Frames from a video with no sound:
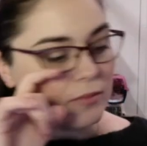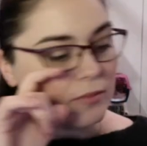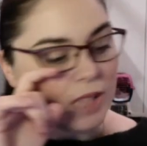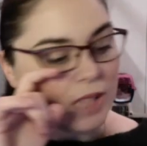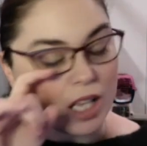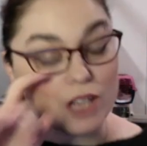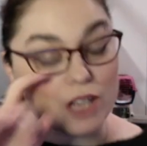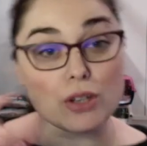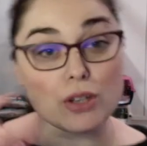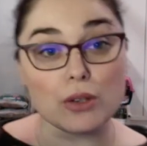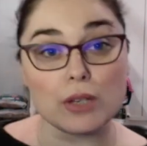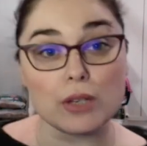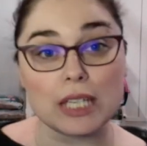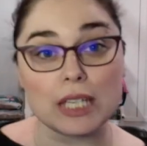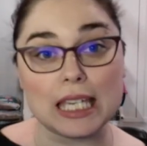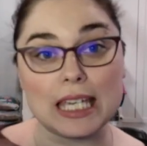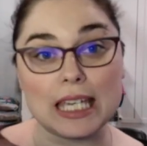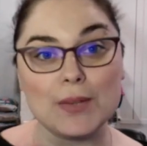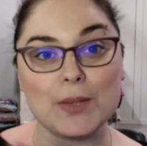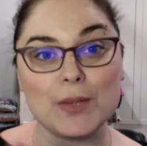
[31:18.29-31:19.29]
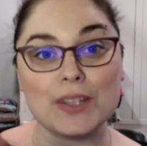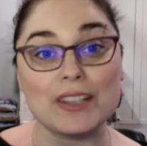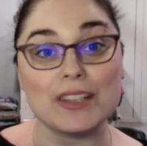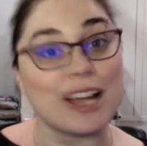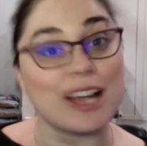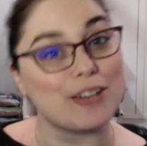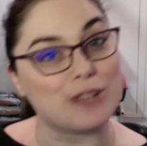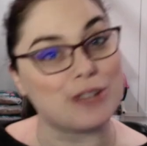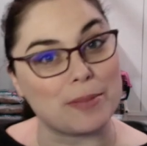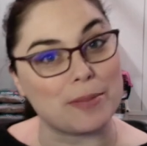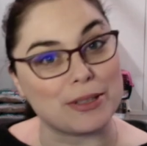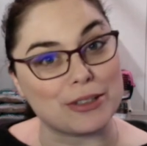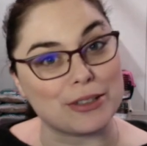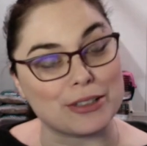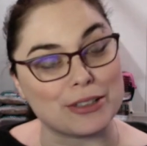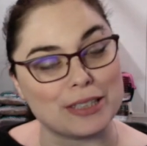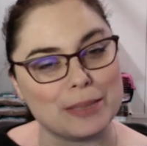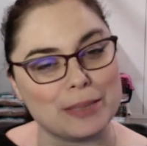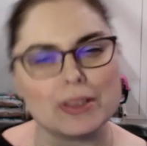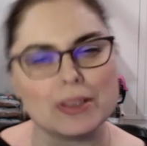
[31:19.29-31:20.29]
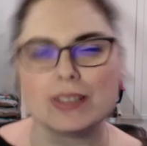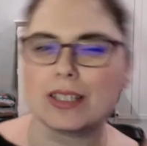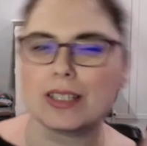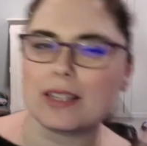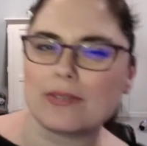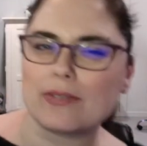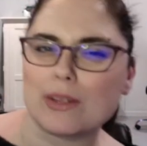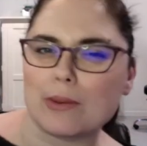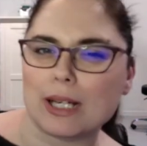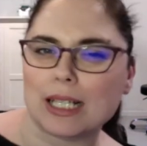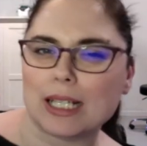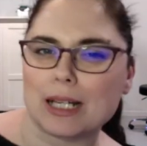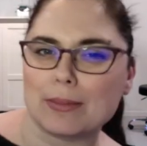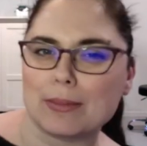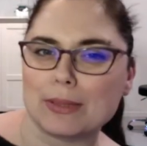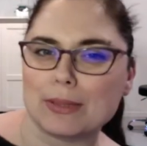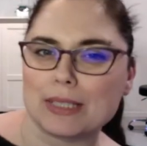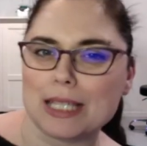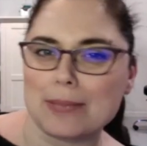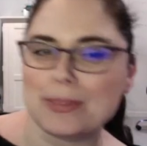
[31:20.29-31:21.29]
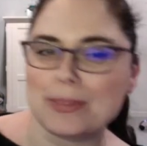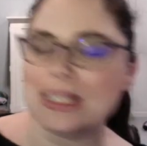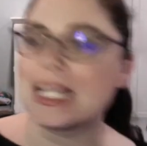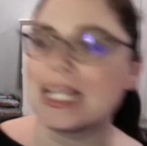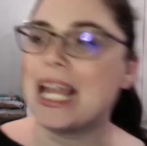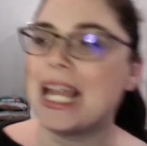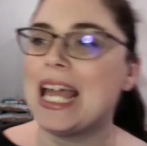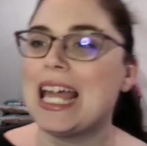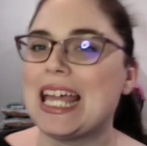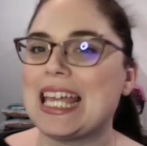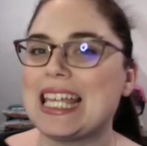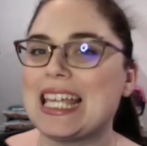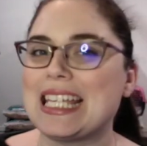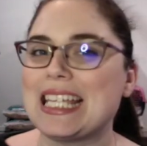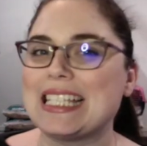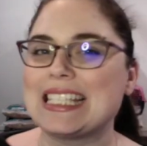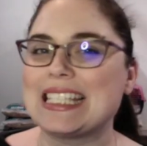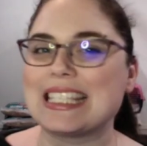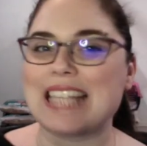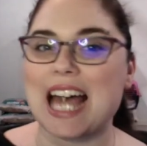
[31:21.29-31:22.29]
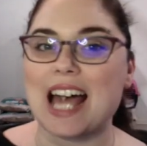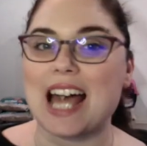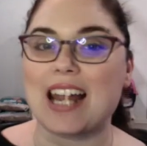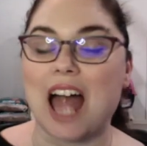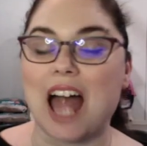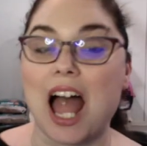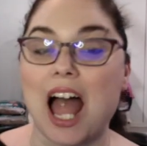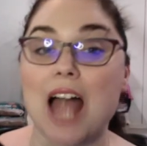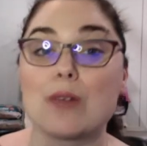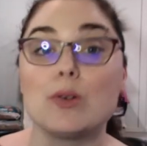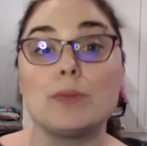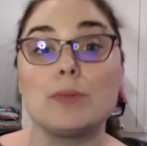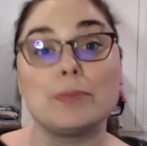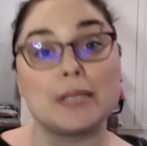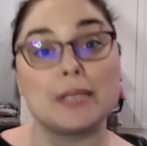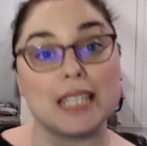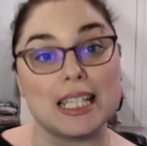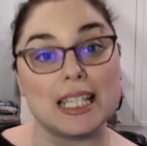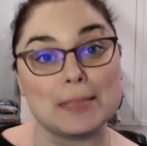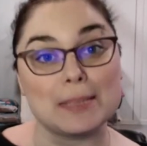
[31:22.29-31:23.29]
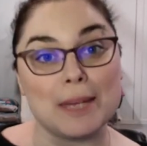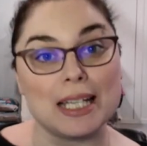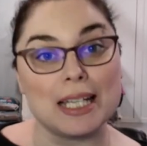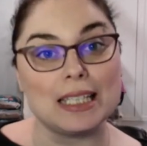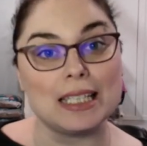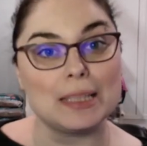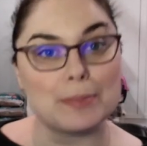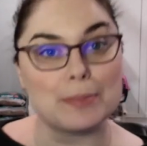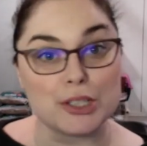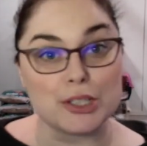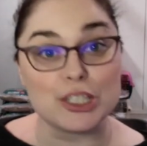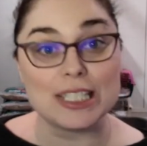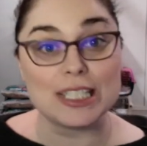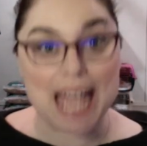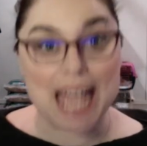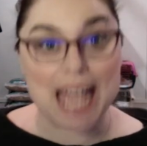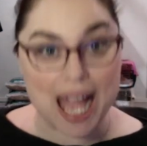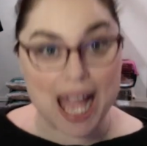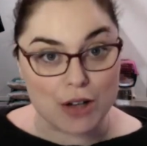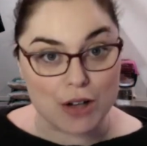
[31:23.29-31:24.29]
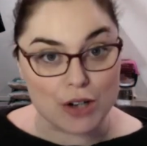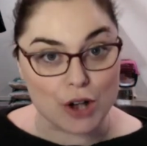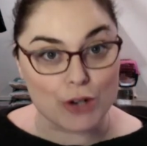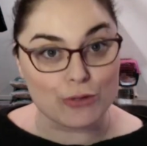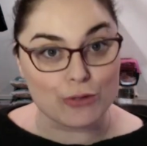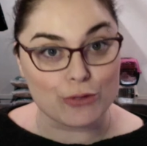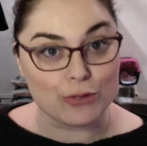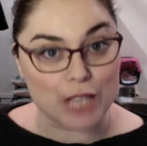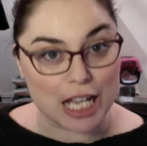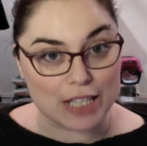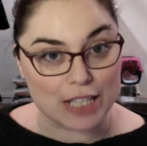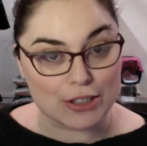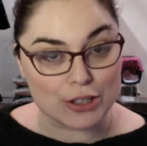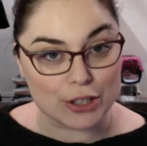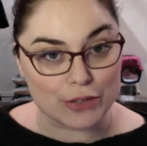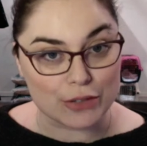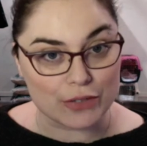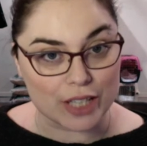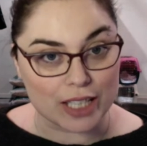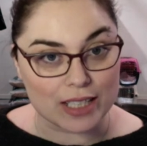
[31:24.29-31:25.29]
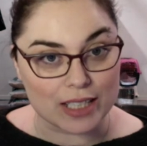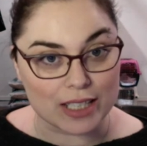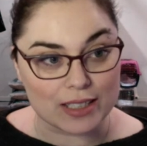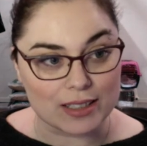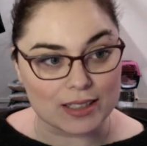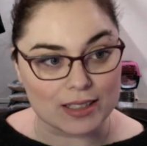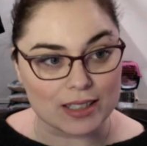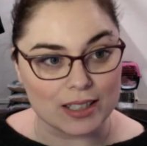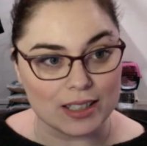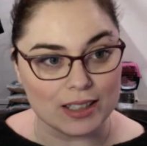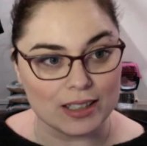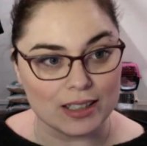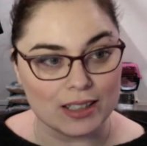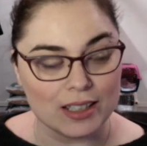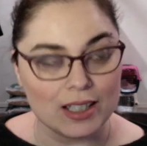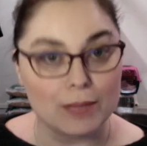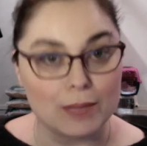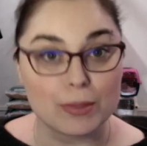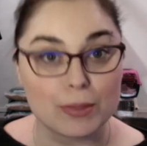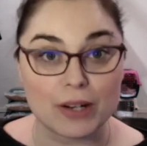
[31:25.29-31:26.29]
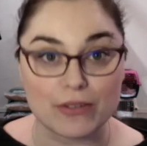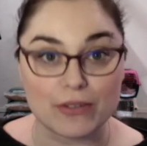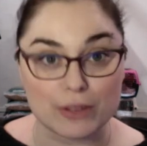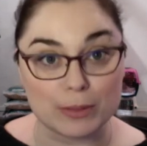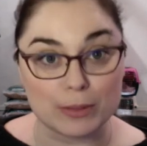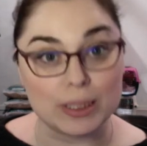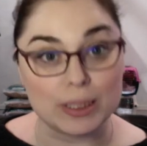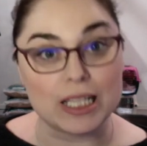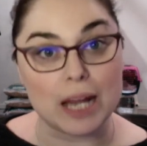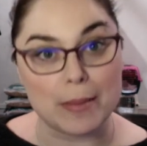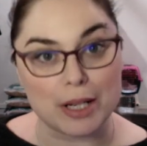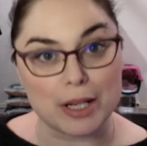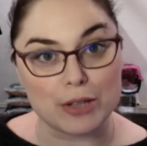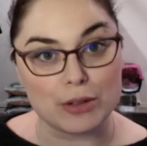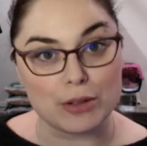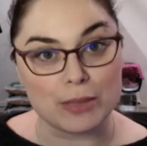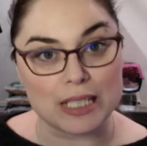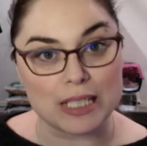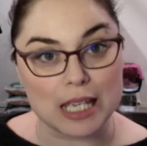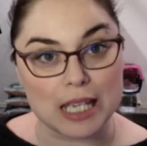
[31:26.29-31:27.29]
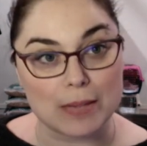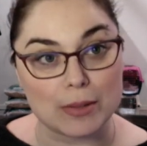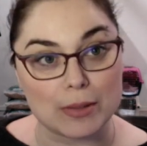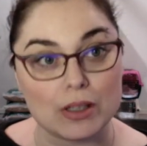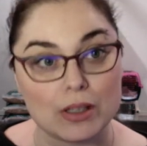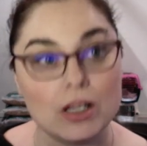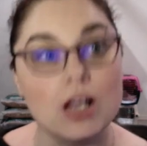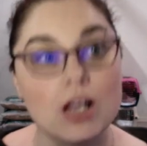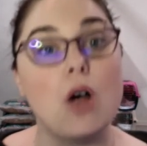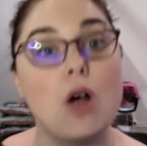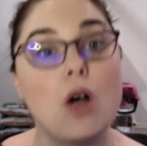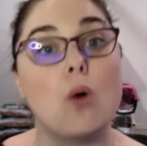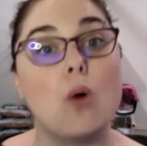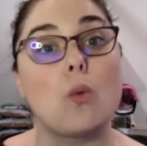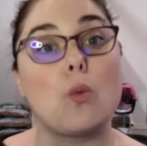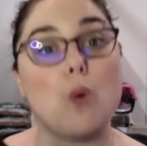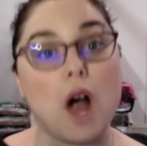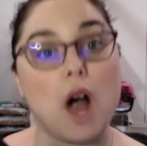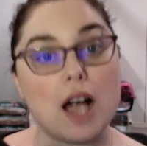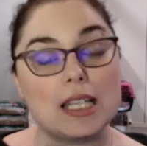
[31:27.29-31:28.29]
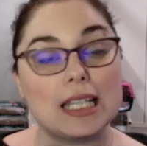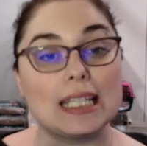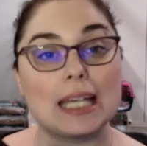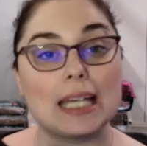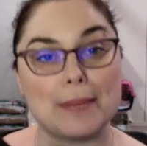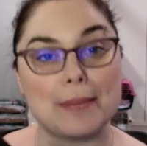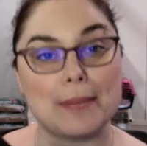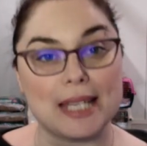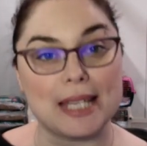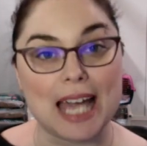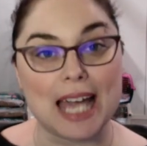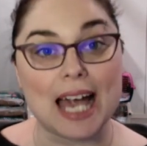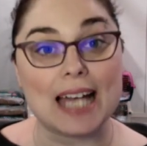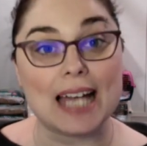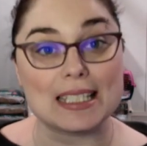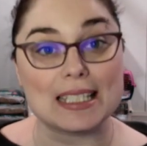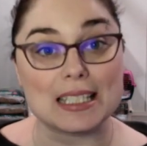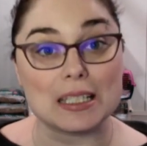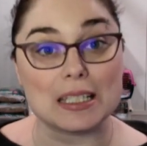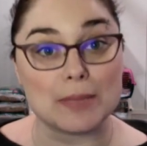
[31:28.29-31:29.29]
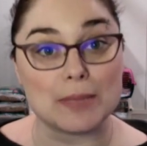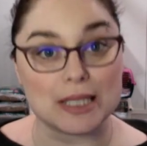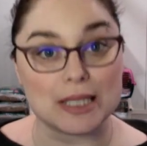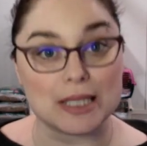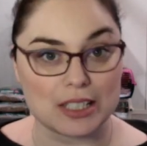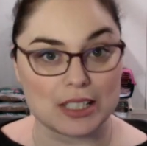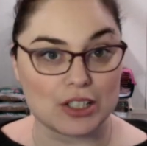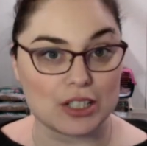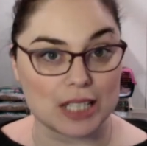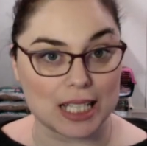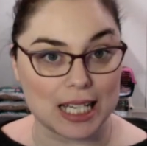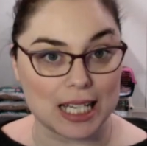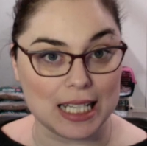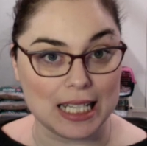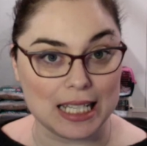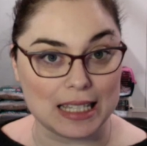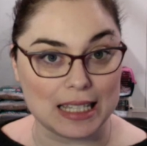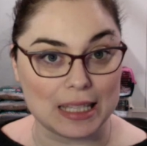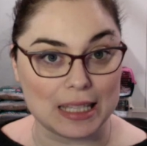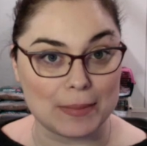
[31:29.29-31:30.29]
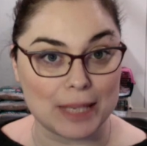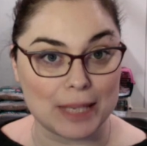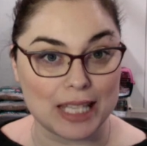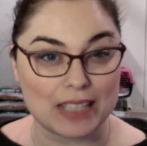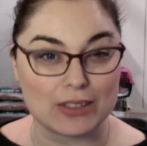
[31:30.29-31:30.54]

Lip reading: So the key with not dropping your clippers, if you want a couple tips, is that I will place my clippers down on a flat surface, preferably not my grooming table, while I get my cat into the position that I need them in.